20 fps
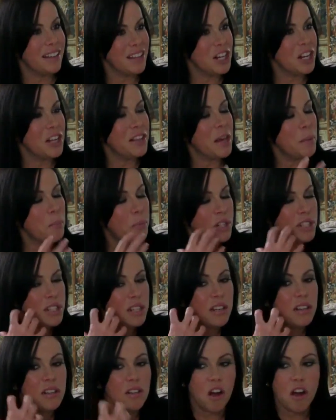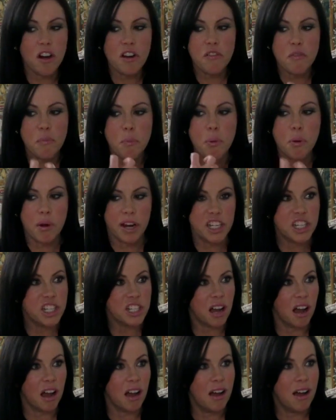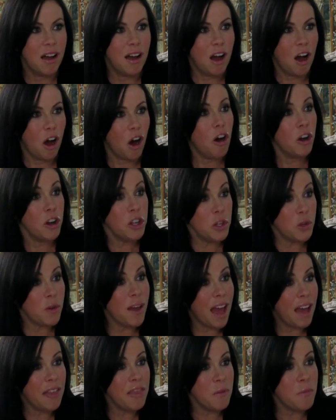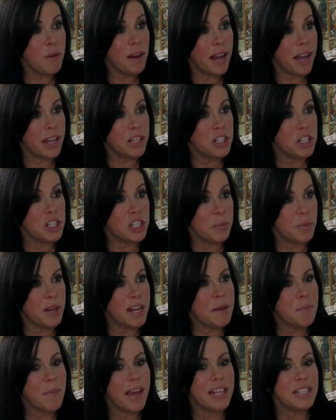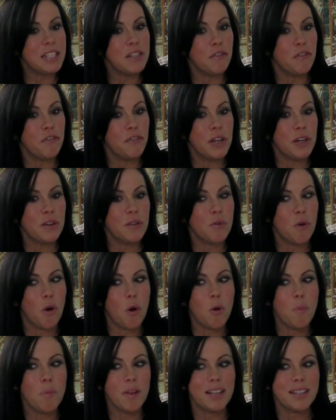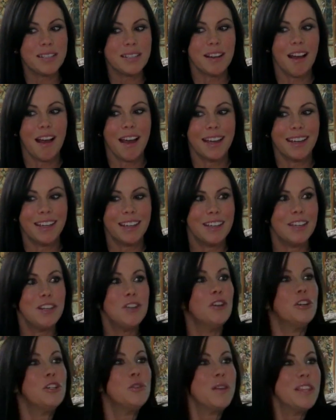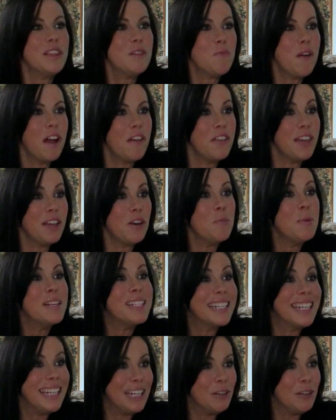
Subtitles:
And you know, that puts a lot of pressure on you and the relationship, and it makes you feel almost like you're not doing the right thing, almost